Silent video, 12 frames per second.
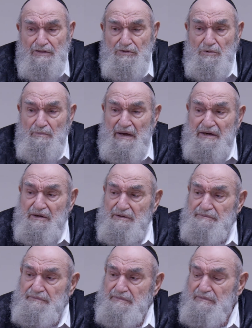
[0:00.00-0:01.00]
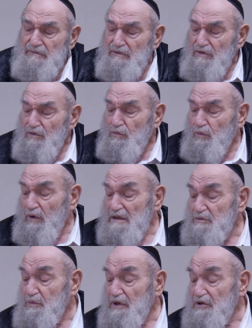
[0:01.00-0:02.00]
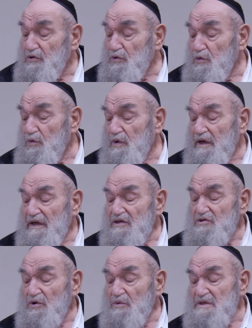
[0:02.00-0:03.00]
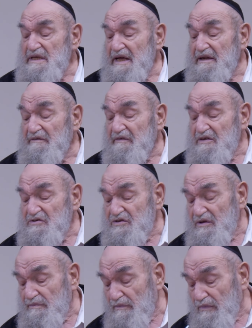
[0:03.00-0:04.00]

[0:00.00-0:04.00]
No matter what we do, he's always ahead of us.